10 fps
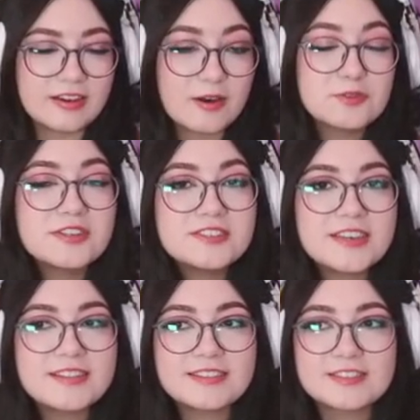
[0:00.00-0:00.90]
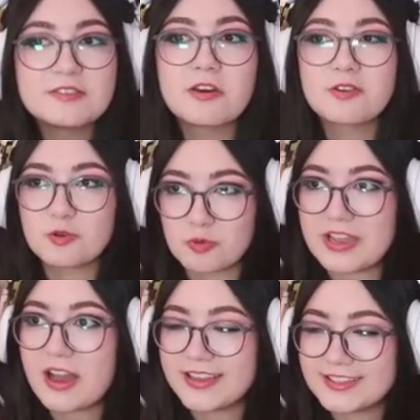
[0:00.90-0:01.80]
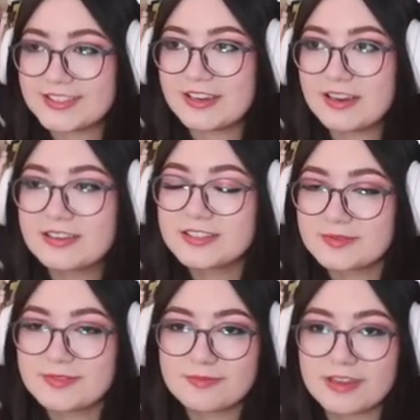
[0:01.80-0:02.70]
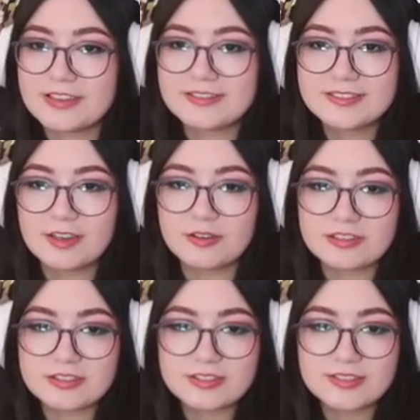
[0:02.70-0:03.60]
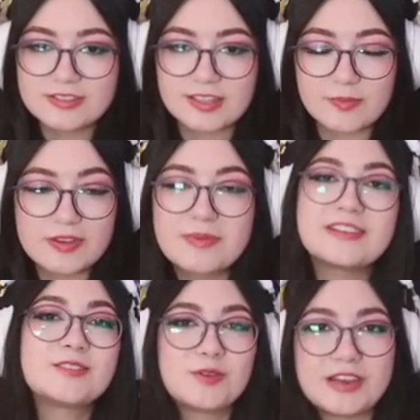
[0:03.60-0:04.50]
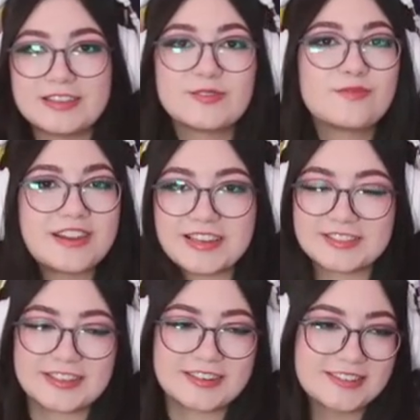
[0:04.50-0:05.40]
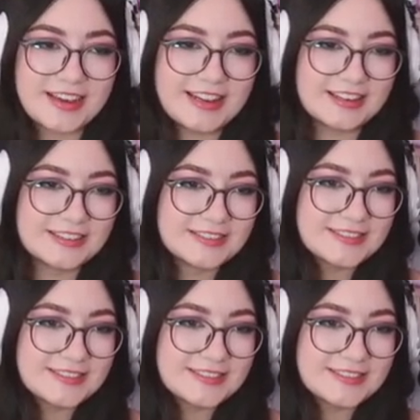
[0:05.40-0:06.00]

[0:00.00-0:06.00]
I was gonna say that's not a great idea because my tongue is slipping, but it's a great, it's a fantastic idea.